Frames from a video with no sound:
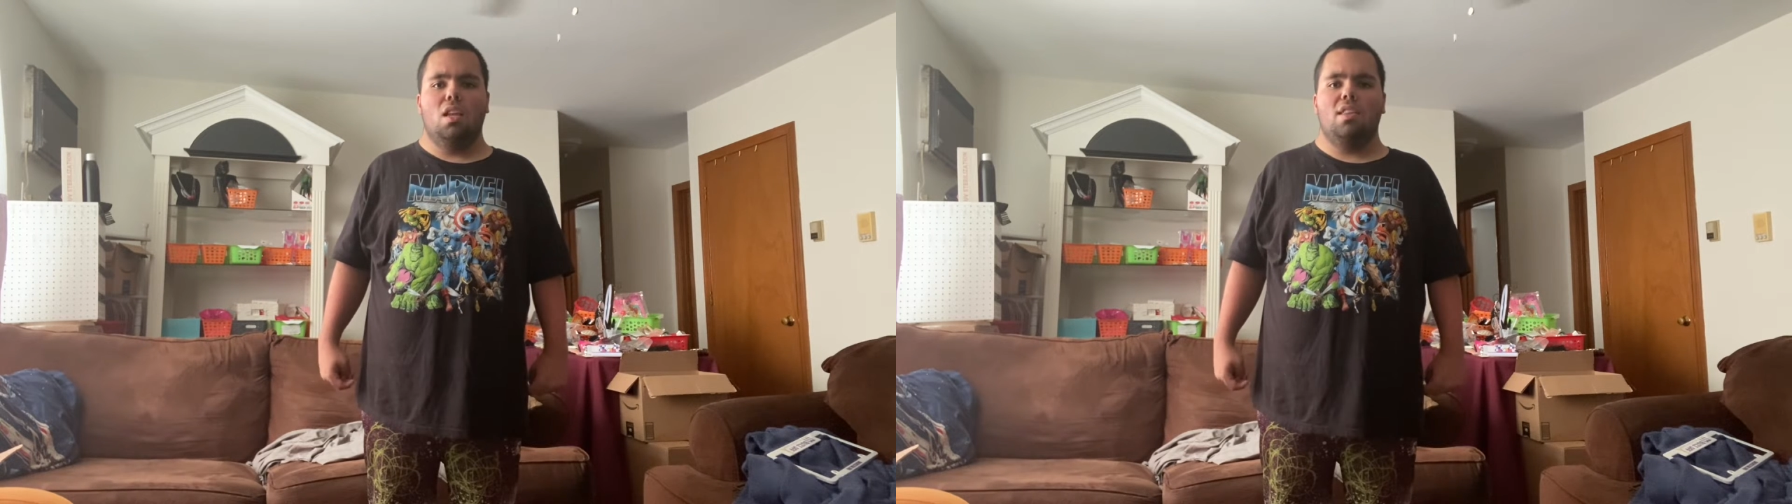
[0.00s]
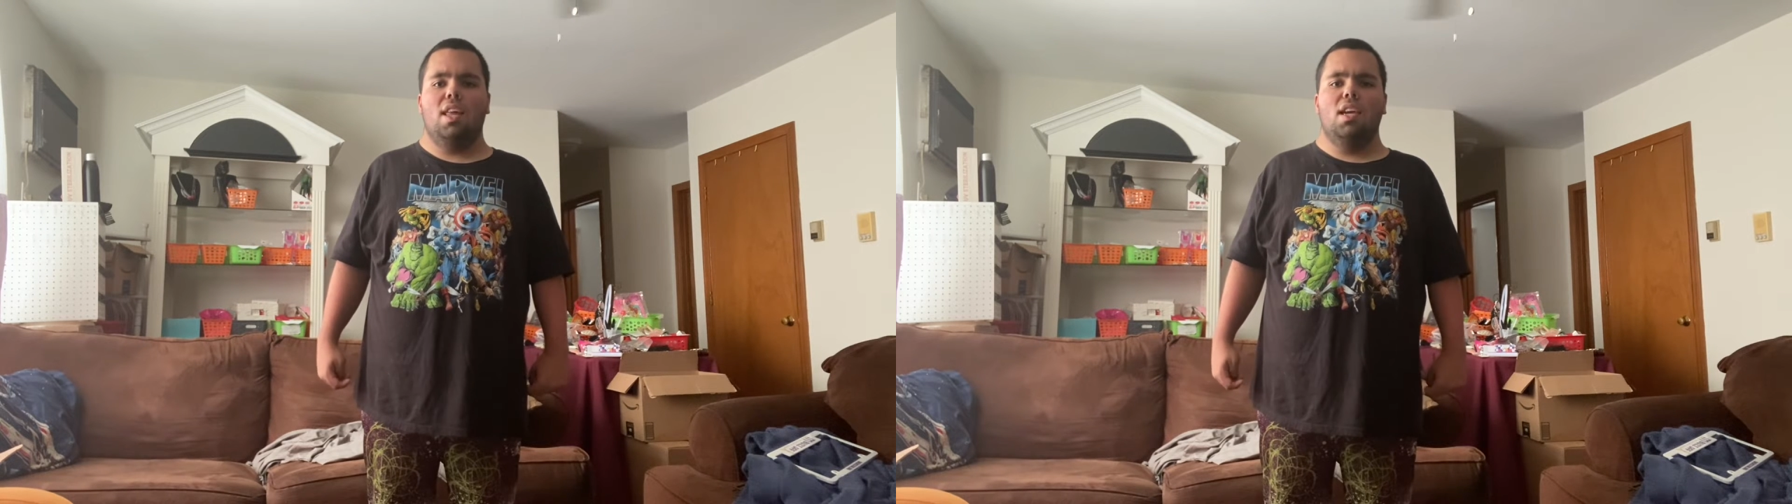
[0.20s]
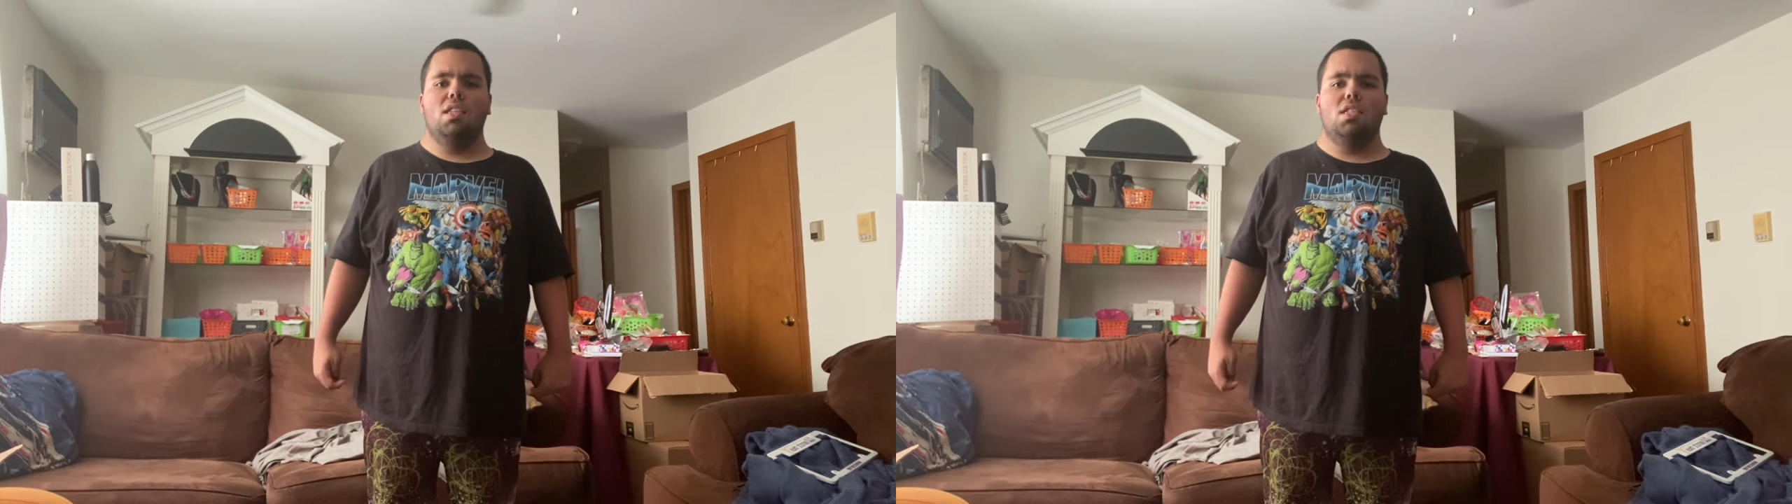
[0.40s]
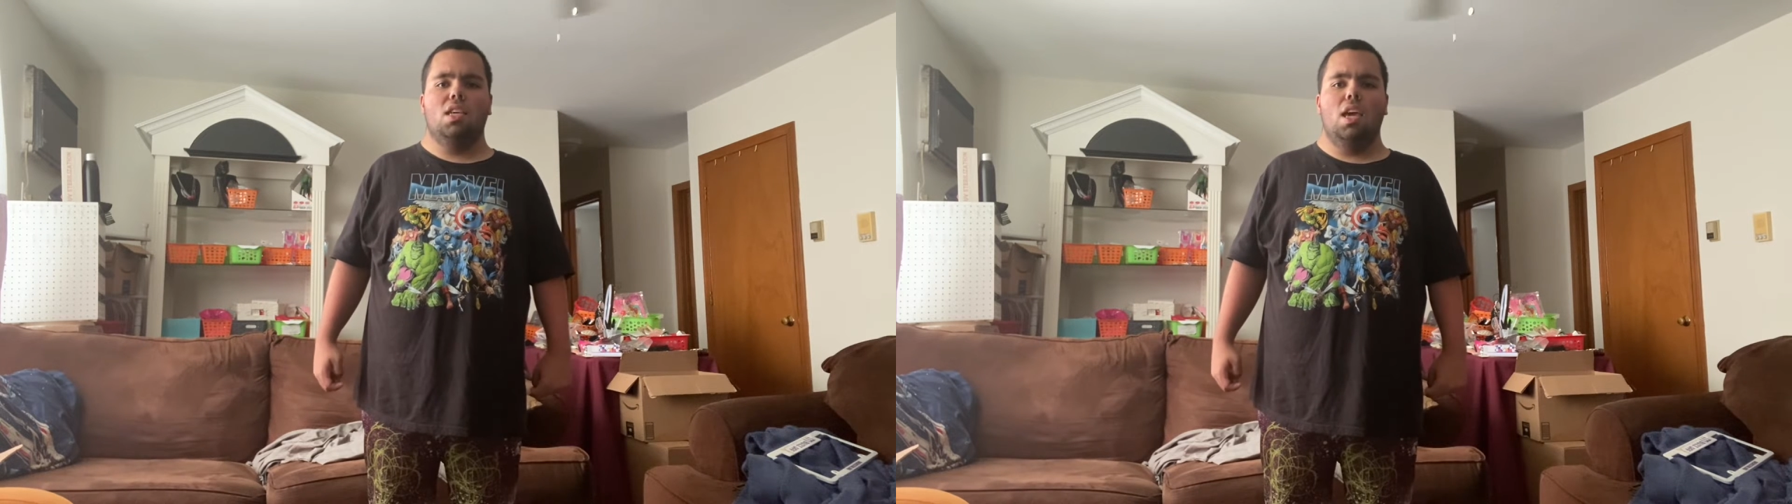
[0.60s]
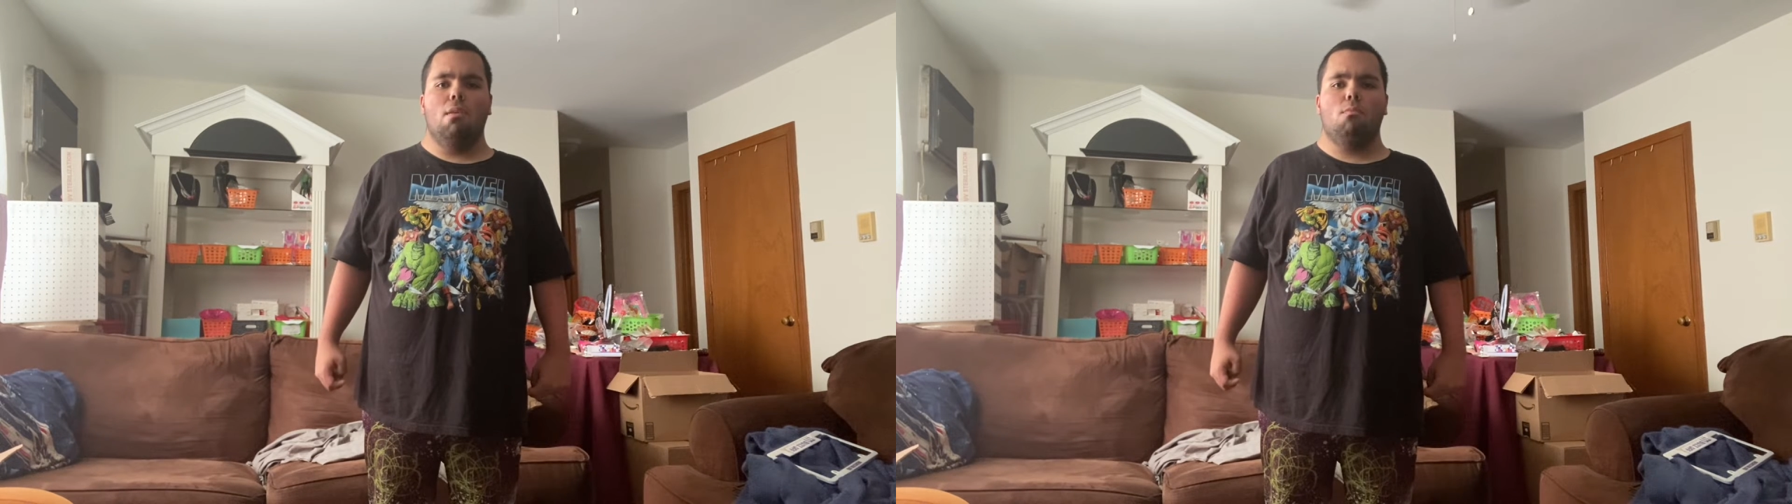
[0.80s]
Lights,
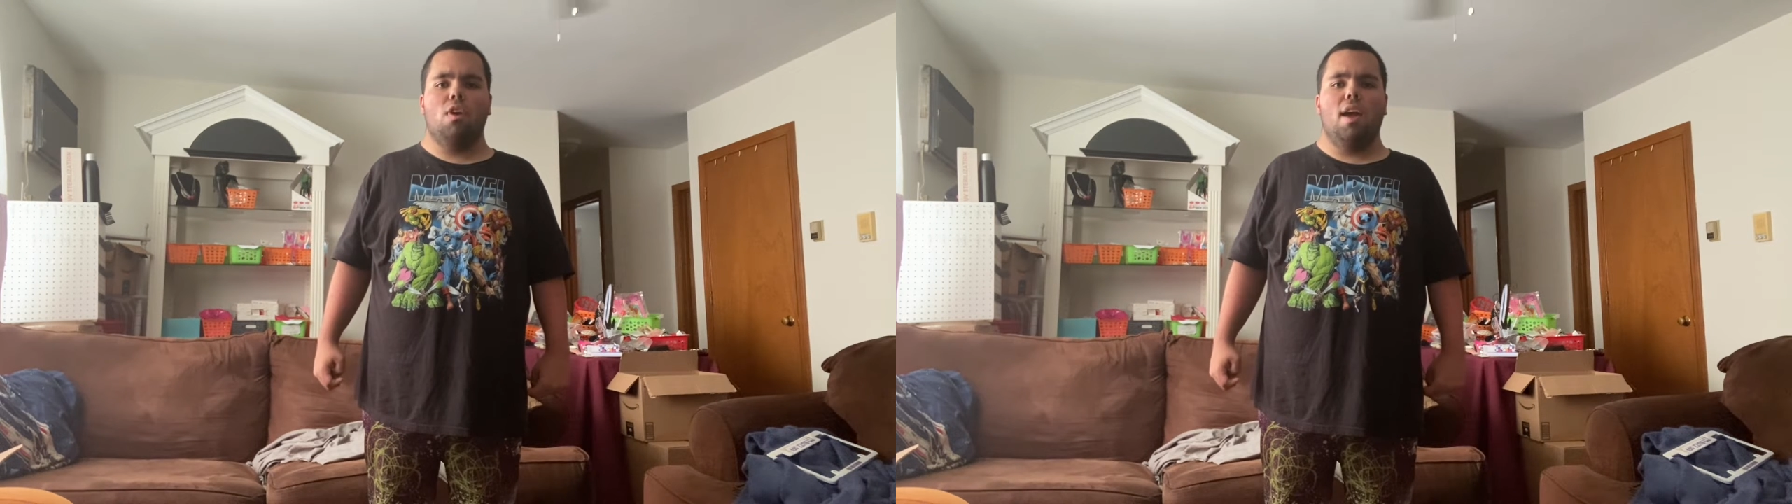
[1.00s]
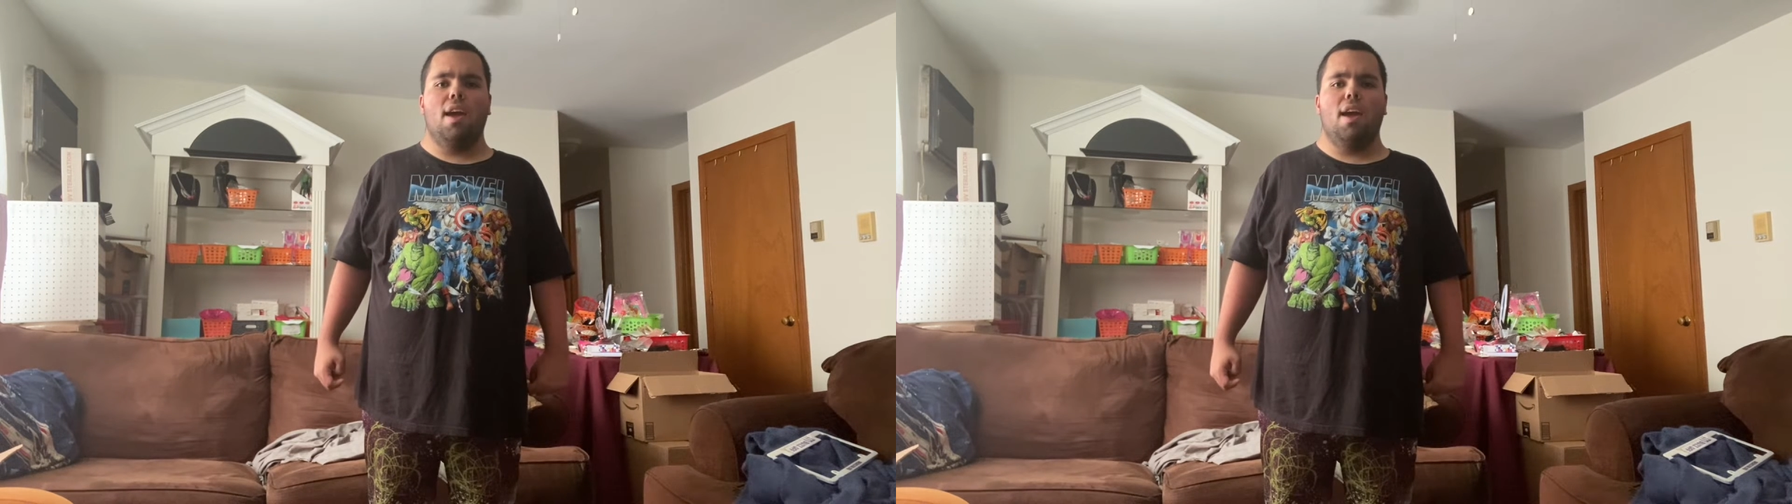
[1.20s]
Camera,